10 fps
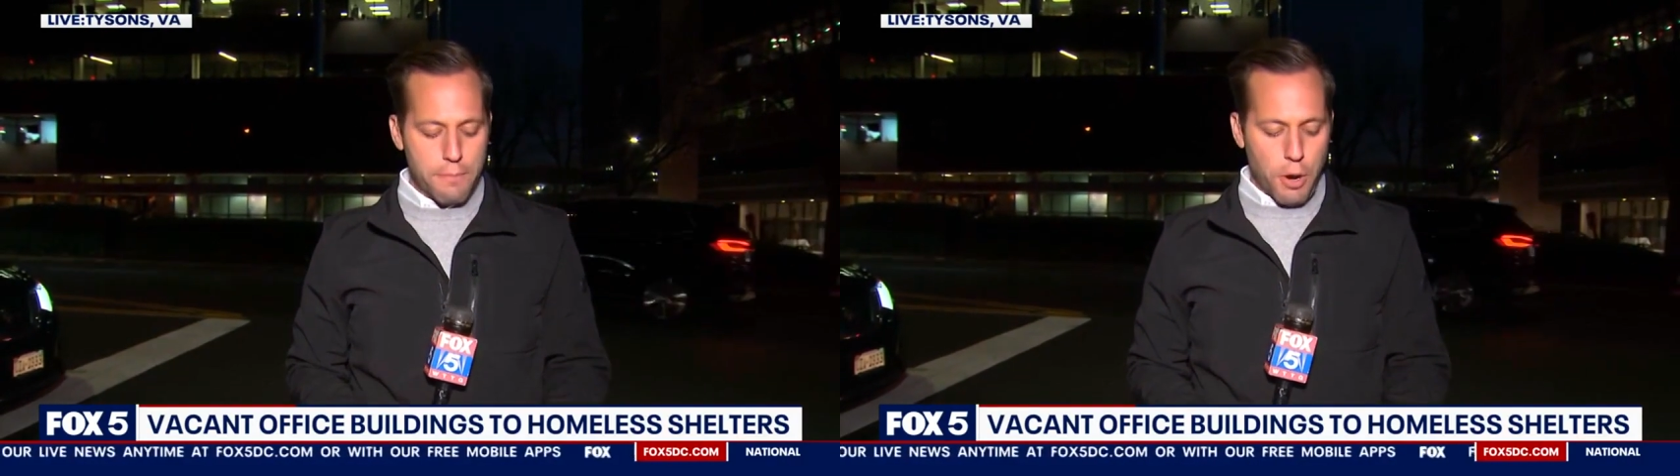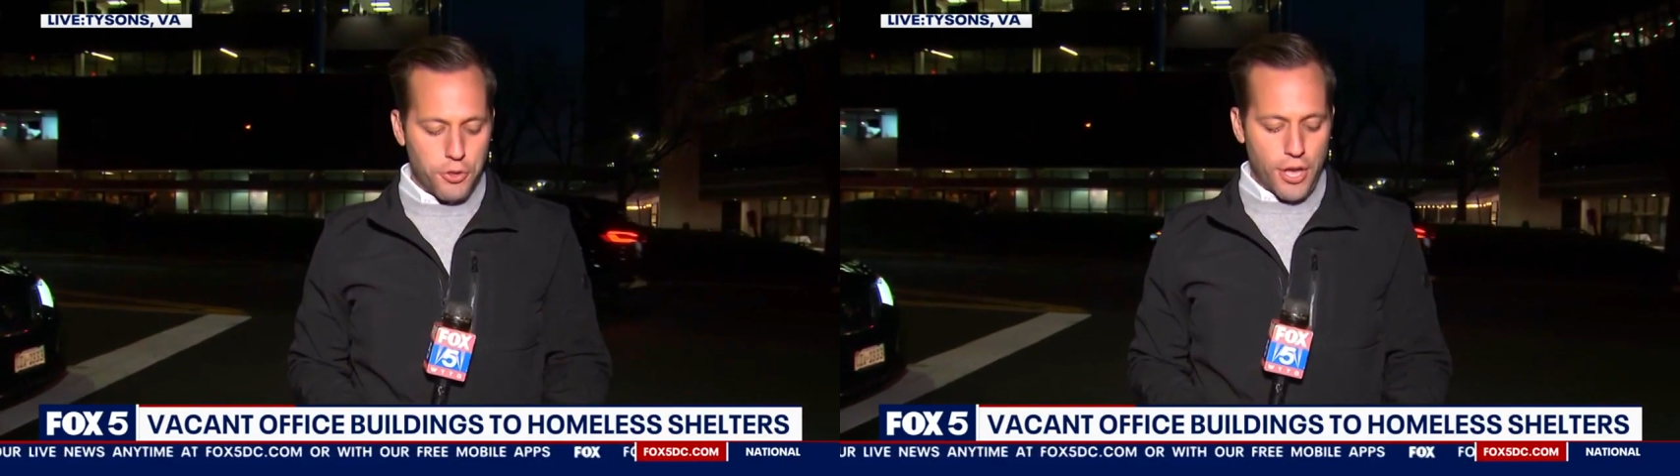
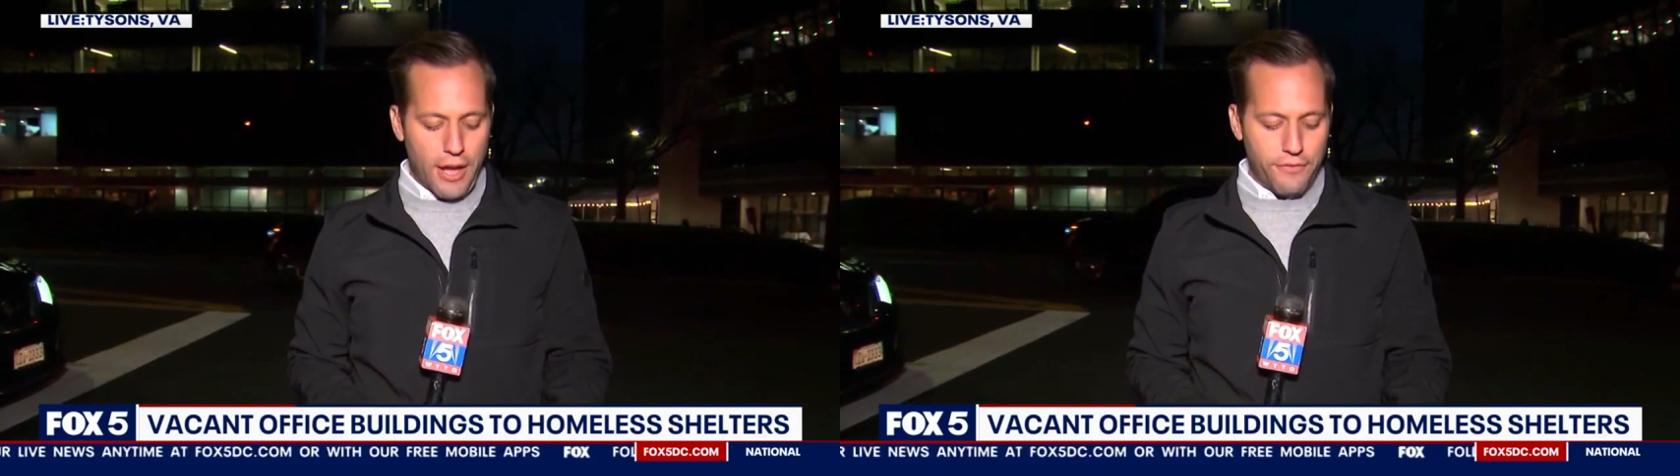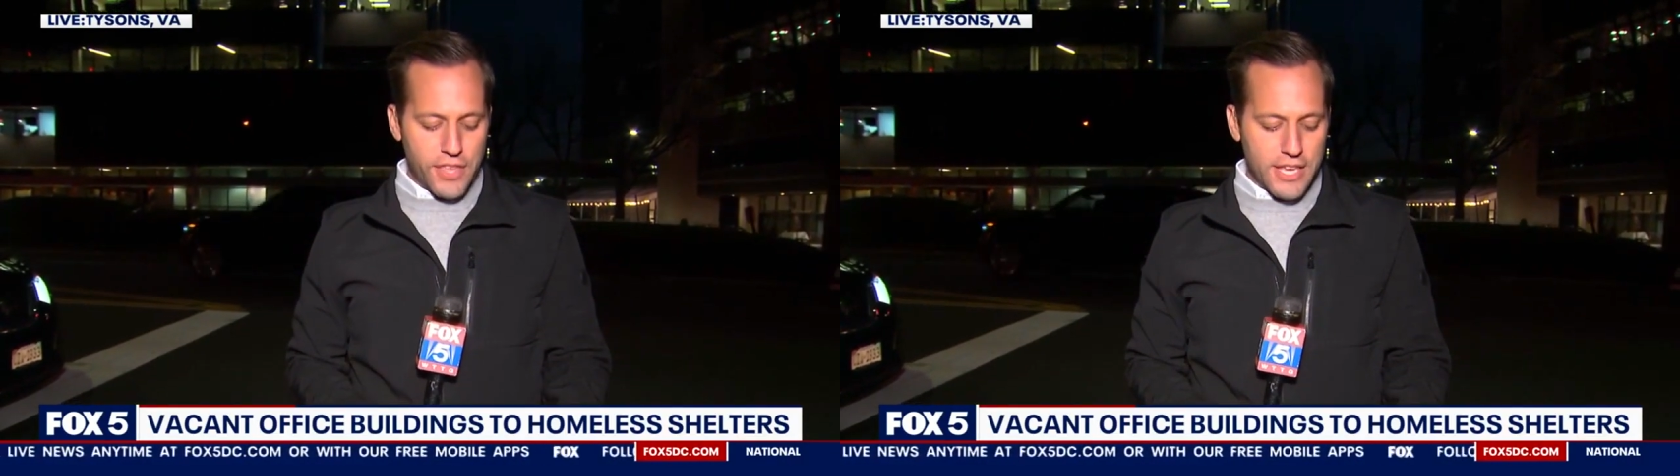both
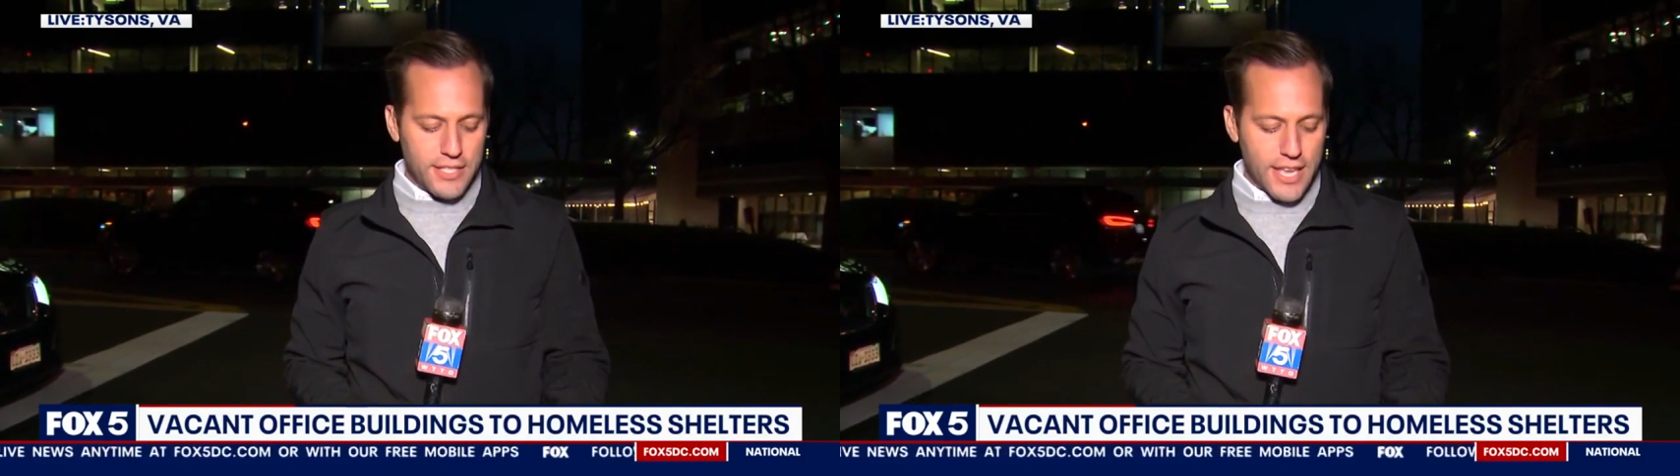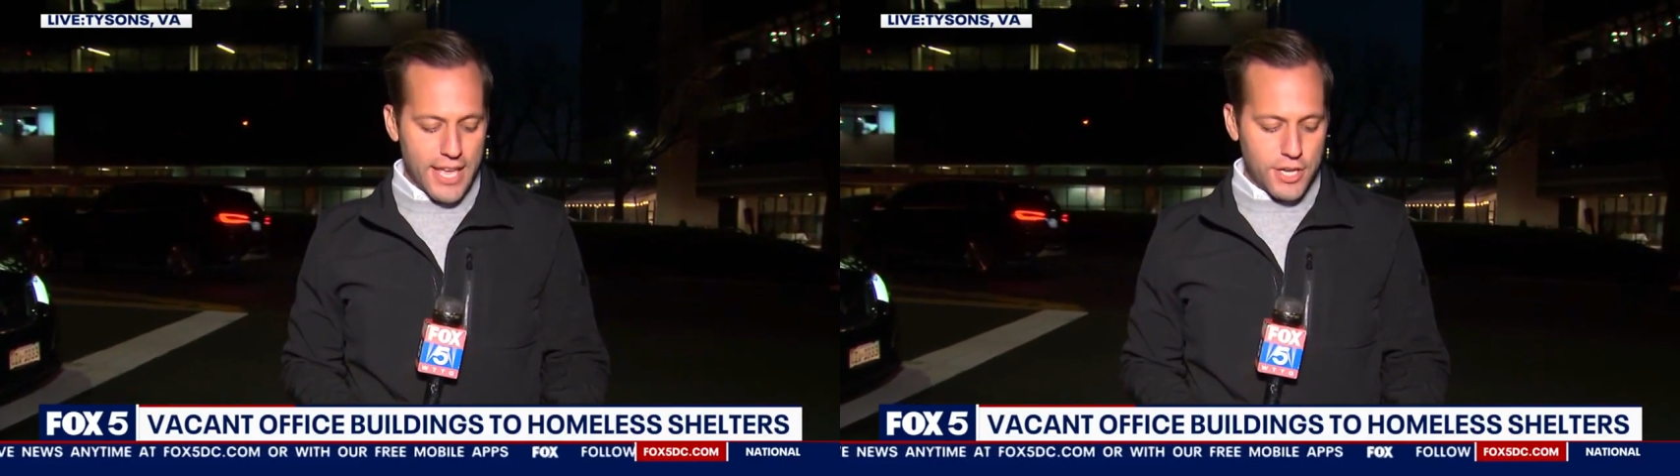of
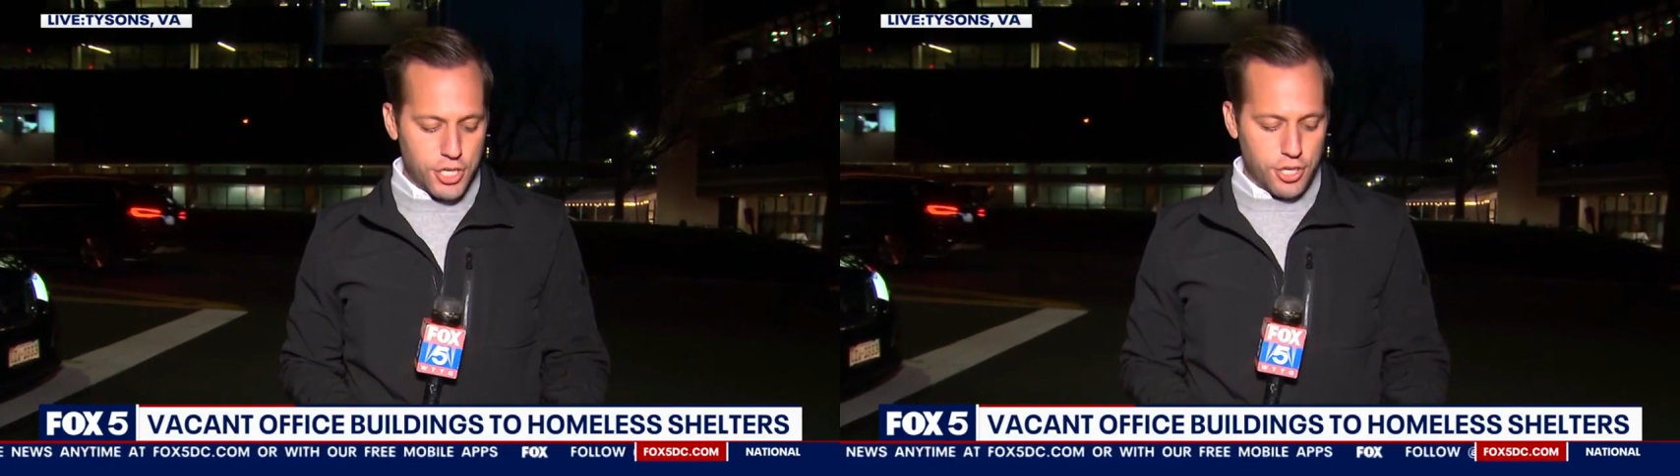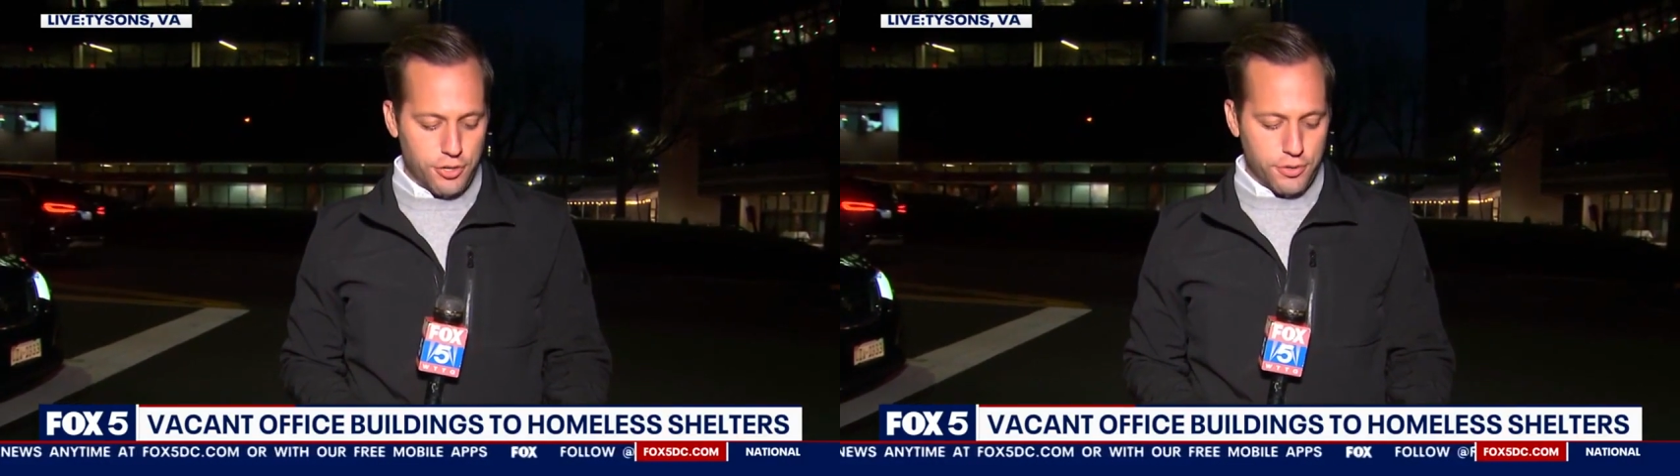these
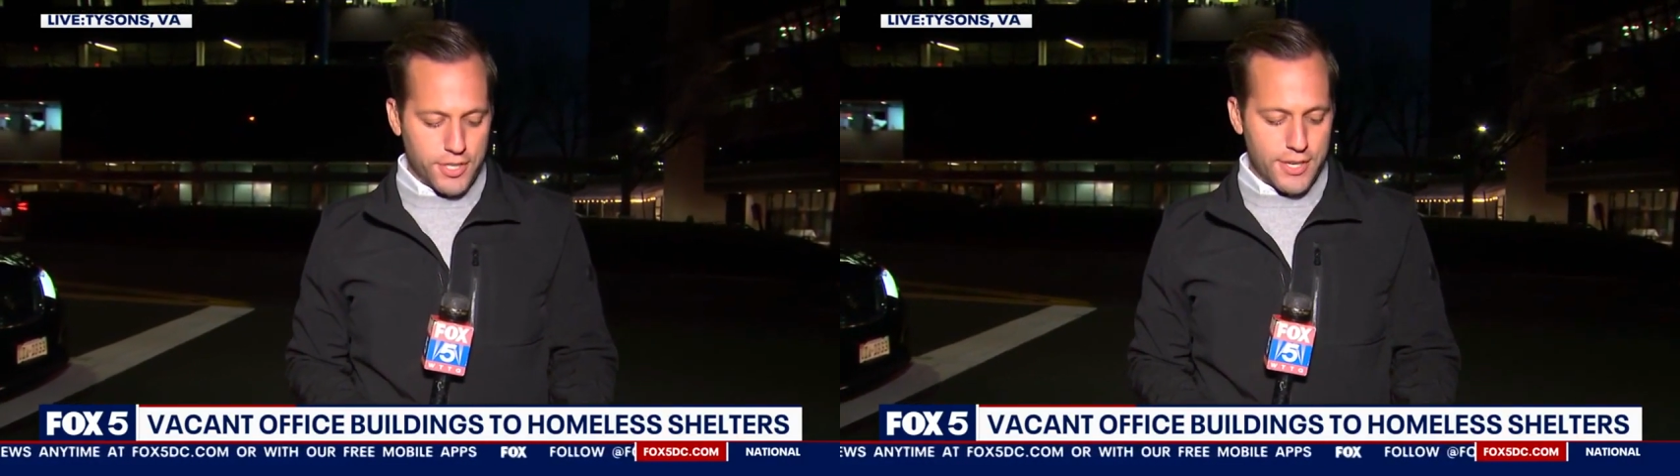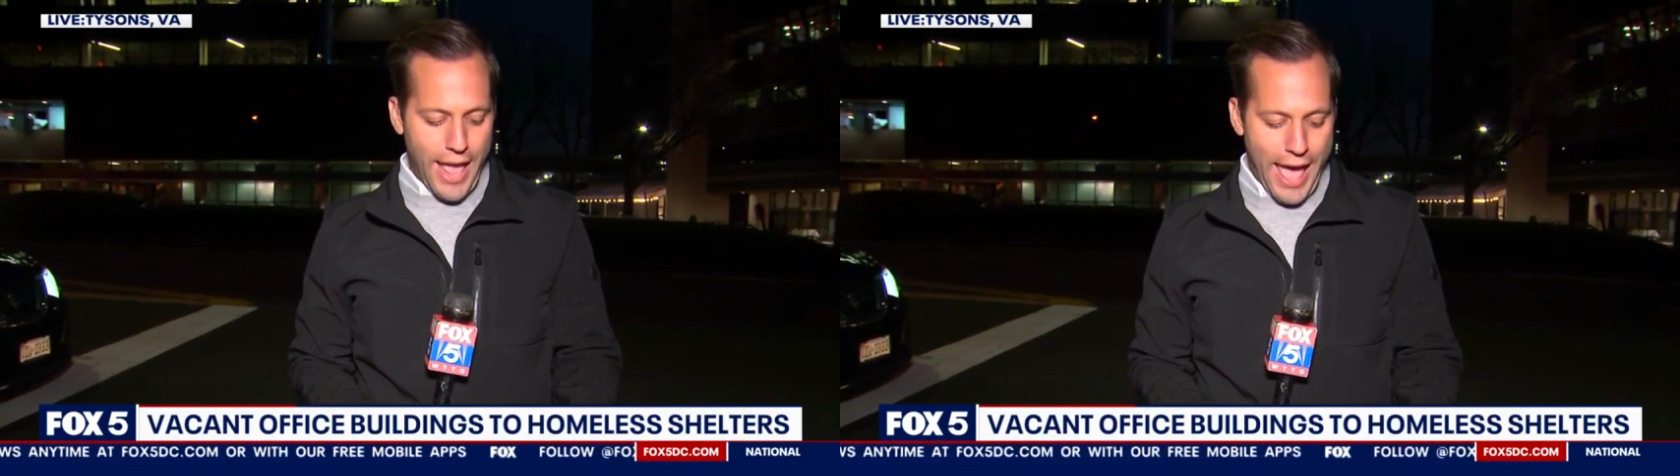
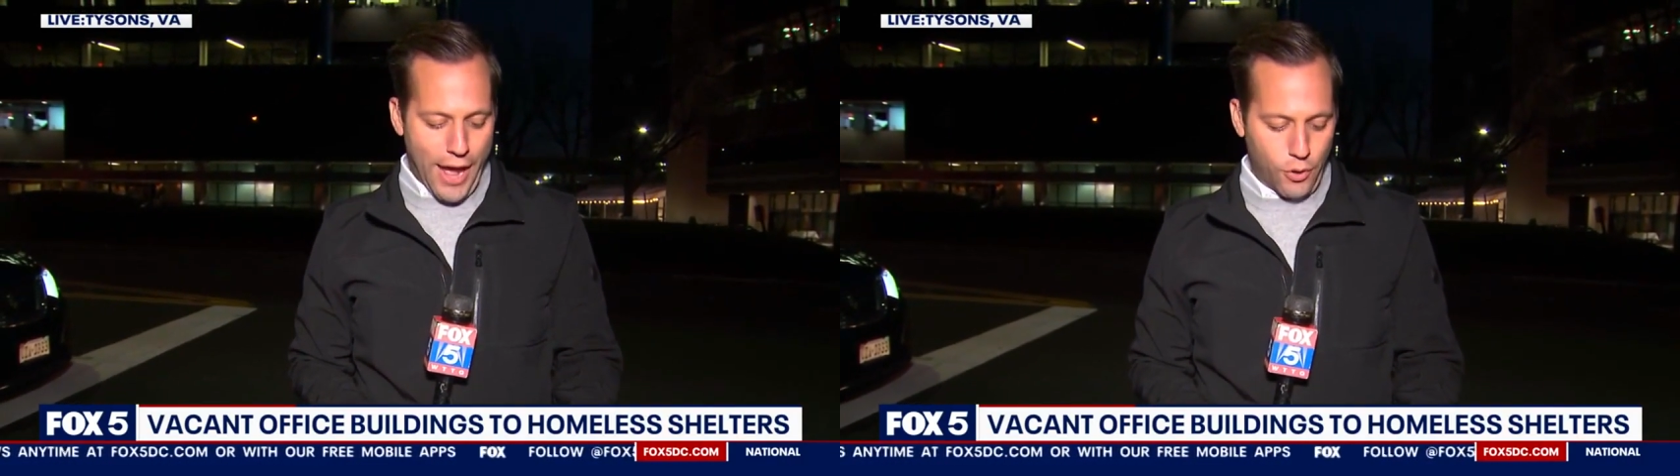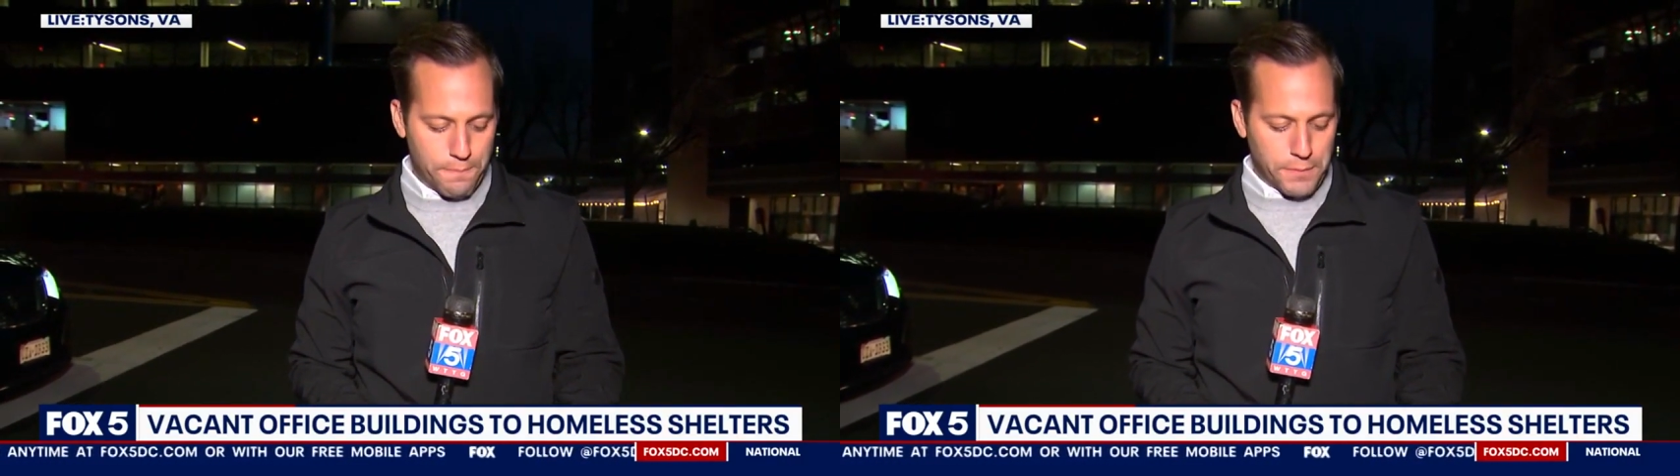issues.
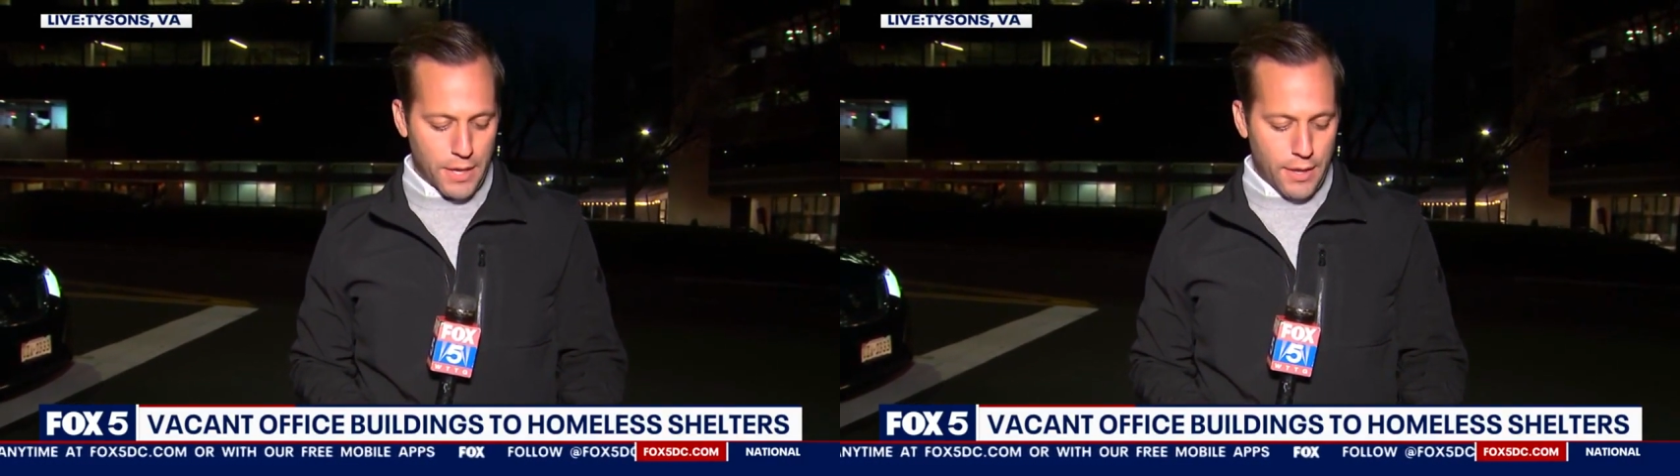Now,